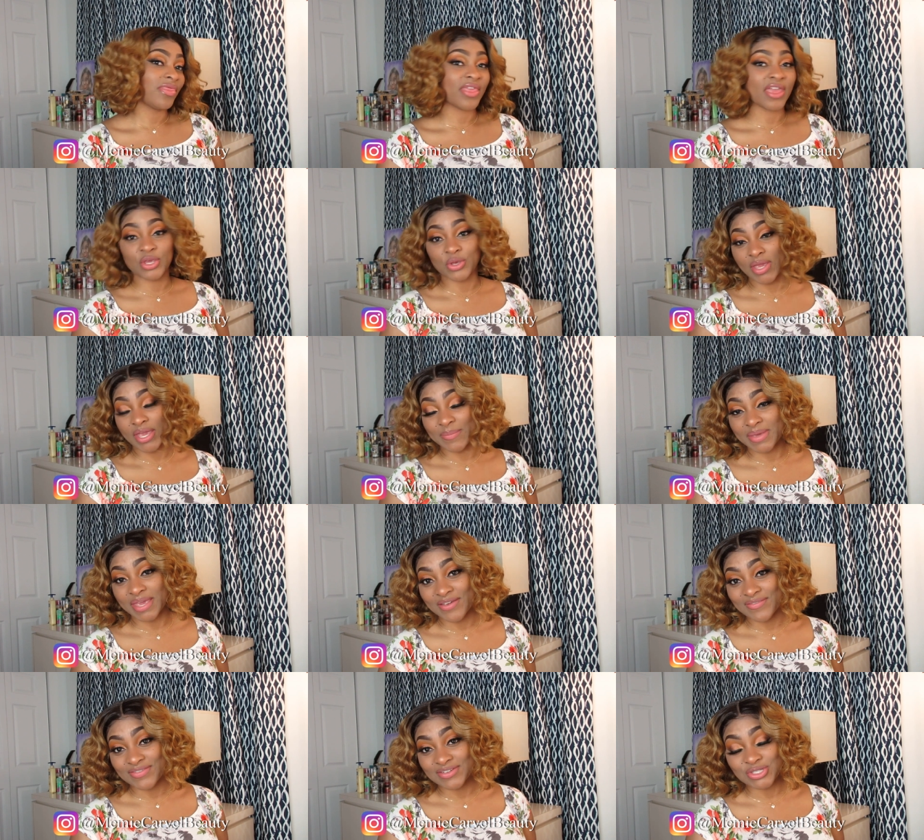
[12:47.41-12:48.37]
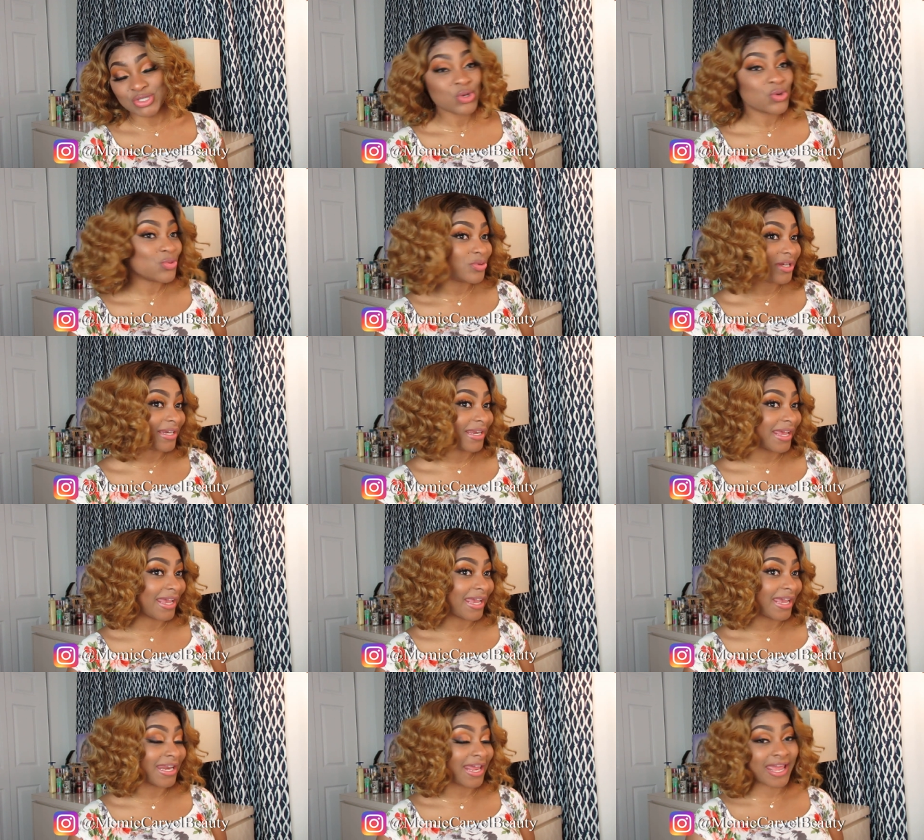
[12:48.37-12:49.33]
thank you m game for tuning
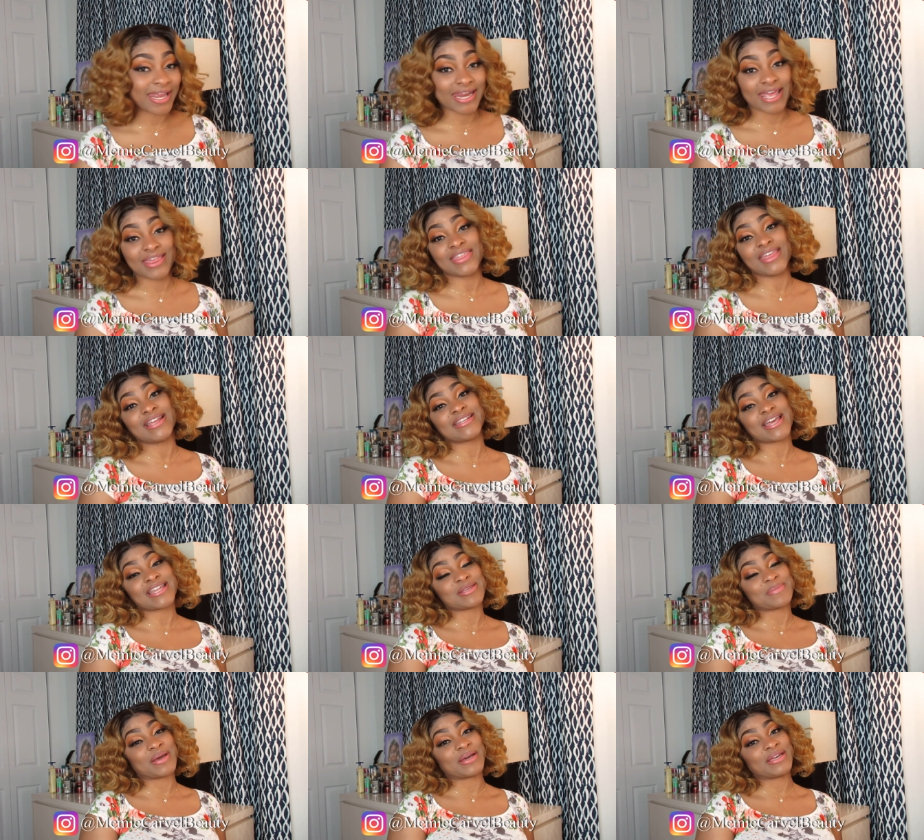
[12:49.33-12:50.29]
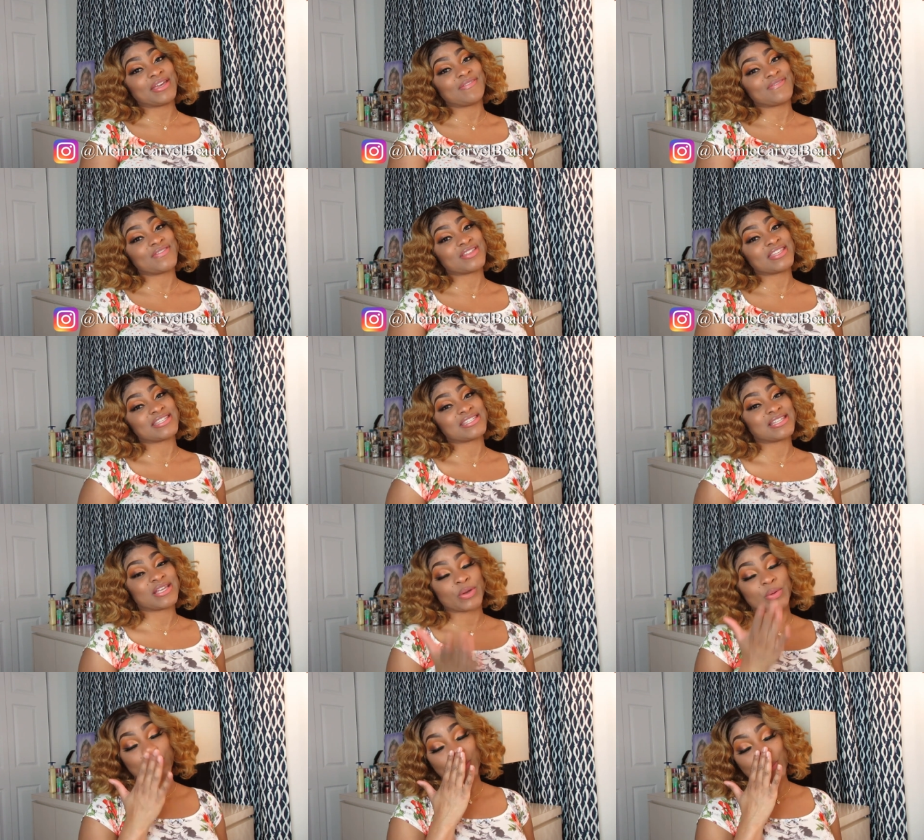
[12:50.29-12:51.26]
in and i think that's about it for this look